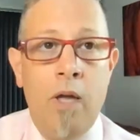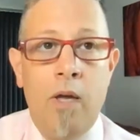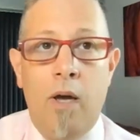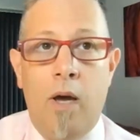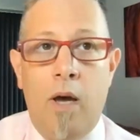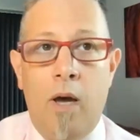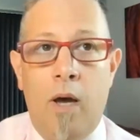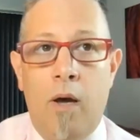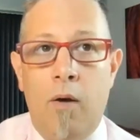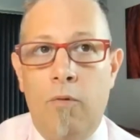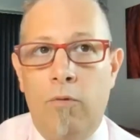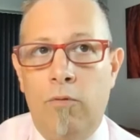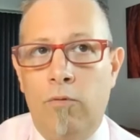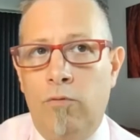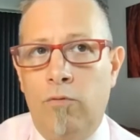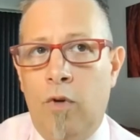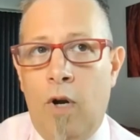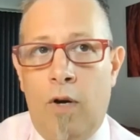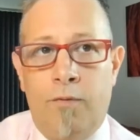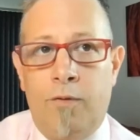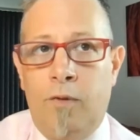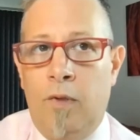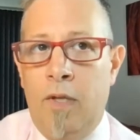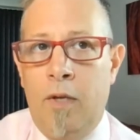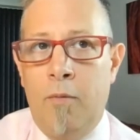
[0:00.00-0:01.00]

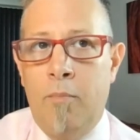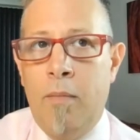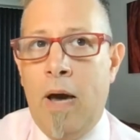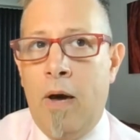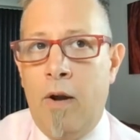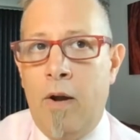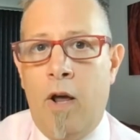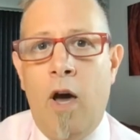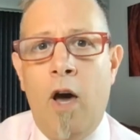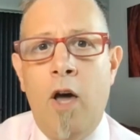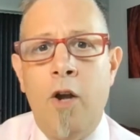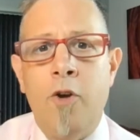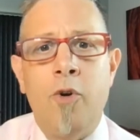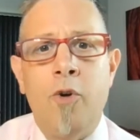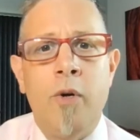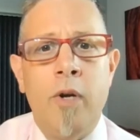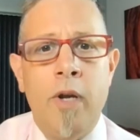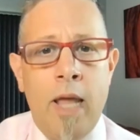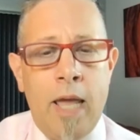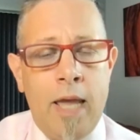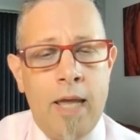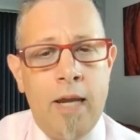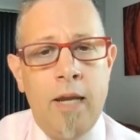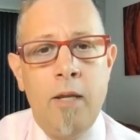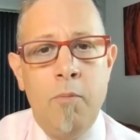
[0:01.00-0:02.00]
roughly about
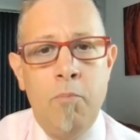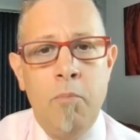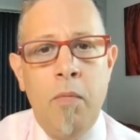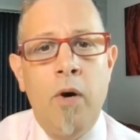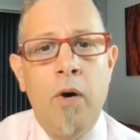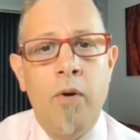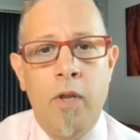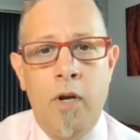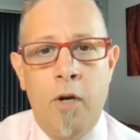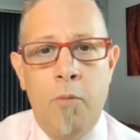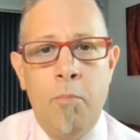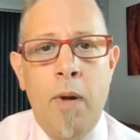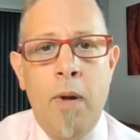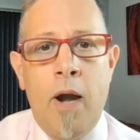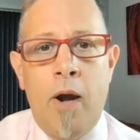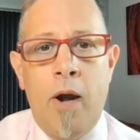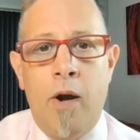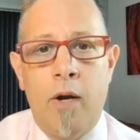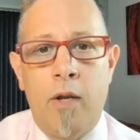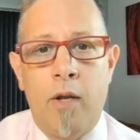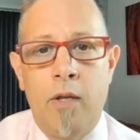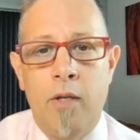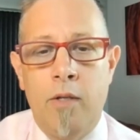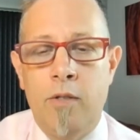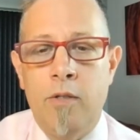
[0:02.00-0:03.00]
180 million
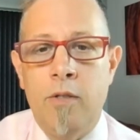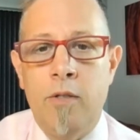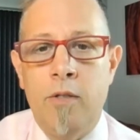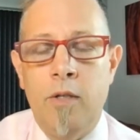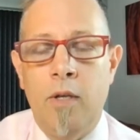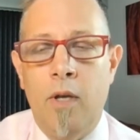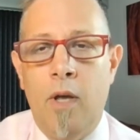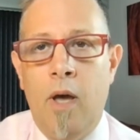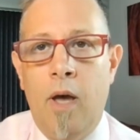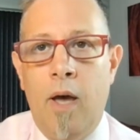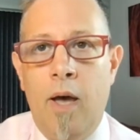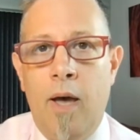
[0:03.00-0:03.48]
Americans,